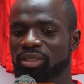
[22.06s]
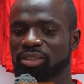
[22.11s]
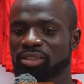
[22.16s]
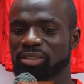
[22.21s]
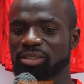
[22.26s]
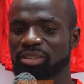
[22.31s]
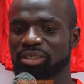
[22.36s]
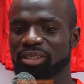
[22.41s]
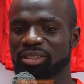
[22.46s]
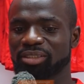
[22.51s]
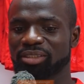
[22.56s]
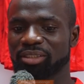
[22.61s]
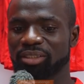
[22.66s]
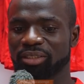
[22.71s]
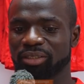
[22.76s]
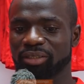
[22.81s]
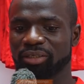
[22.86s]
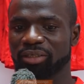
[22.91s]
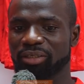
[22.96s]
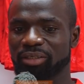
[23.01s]
Yes,
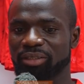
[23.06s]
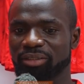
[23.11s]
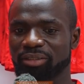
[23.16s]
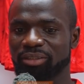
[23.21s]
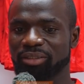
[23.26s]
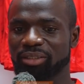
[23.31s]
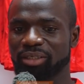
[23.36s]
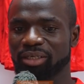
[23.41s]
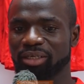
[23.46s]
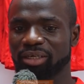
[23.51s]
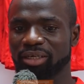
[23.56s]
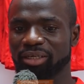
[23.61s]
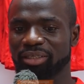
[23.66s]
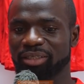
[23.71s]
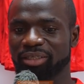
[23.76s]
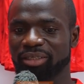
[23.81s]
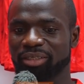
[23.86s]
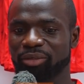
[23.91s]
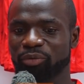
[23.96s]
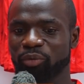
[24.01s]
I
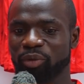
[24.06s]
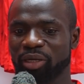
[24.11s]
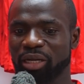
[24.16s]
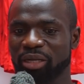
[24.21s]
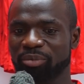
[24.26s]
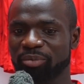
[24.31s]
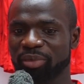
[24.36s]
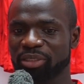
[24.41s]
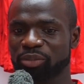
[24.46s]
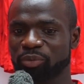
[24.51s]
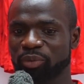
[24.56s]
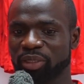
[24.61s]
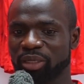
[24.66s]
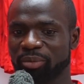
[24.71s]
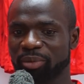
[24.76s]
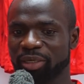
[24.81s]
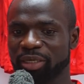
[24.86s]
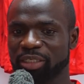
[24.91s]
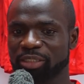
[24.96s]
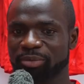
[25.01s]
think when I met with the
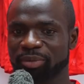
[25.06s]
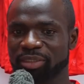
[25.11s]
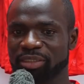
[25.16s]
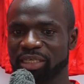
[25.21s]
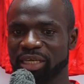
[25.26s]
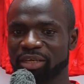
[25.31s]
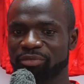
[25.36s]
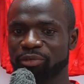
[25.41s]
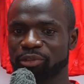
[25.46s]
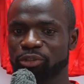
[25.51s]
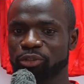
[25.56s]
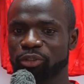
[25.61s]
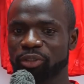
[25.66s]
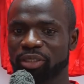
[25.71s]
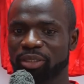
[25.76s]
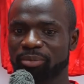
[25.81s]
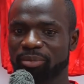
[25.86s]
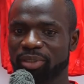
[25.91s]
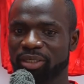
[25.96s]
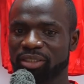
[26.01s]
management, I even told
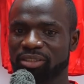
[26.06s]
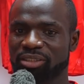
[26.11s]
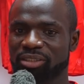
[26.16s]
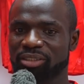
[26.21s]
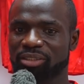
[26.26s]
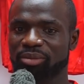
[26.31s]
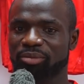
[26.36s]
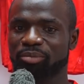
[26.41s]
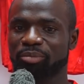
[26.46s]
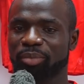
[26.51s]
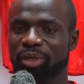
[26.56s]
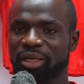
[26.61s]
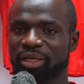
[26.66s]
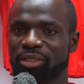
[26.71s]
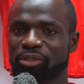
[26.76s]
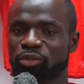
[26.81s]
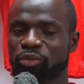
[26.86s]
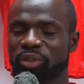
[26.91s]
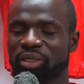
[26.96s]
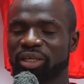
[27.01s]
them that back
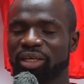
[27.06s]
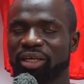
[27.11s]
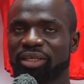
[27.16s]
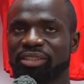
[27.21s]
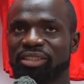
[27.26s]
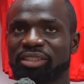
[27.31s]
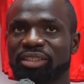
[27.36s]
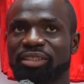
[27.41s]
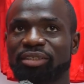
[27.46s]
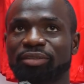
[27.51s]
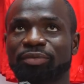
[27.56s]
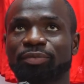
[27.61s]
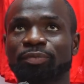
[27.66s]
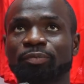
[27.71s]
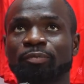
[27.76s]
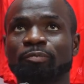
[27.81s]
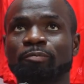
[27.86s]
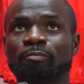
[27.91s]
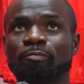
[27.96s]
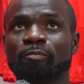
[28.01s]
in 2018,
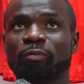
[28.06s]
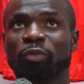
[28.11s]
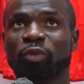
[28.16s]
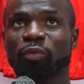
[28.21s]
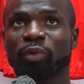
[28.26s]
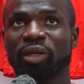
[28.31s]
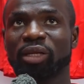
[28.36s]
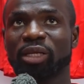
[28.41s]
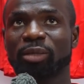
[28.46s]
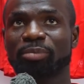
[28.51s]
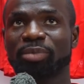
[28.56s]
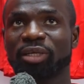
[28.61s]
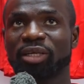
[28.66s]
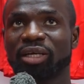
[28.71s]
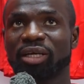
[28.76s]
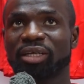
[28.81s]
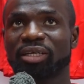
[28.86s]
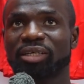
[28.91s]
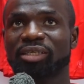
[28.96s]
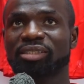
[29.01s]
when they played
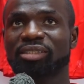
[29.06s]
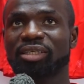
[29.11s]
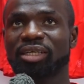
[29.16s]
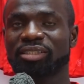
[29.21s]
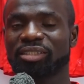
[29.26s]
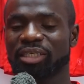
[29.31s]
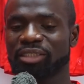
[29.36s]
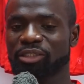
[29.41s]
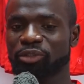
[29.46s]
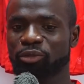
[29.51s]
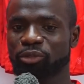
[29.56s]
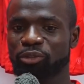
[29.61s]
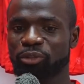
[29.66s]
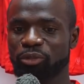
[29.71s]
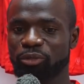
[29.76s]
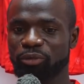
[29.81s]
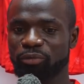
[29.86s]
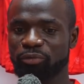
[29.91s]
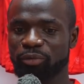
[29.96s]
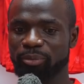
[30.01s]
against Asante
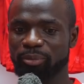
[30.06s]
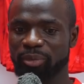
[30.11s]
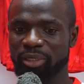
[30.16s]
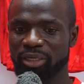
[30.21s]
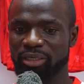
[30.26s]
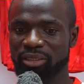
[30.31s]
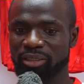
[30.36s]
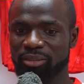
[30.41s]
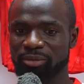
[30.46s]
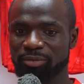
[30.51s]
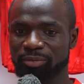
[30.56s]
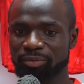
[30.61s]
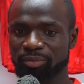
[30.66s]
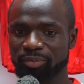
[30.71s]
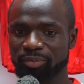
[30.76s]
Kotoko from Ghana,